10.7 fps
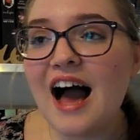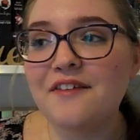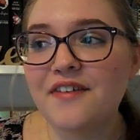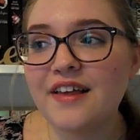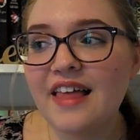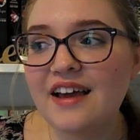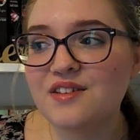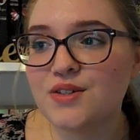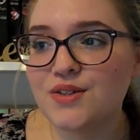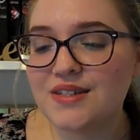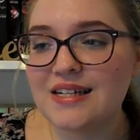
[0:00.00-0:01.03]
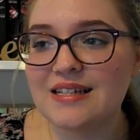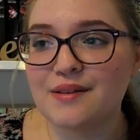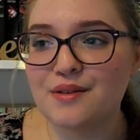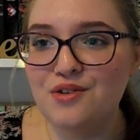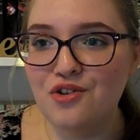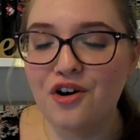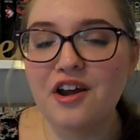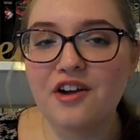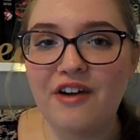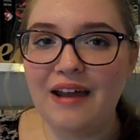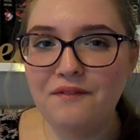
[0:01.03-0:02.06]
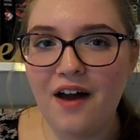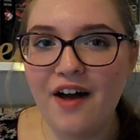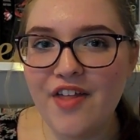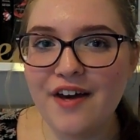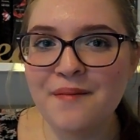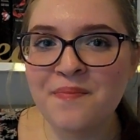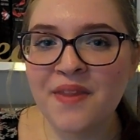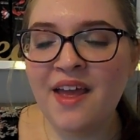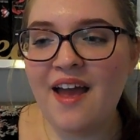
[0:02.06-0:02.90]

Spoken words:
I feel like Zeus is not a great father,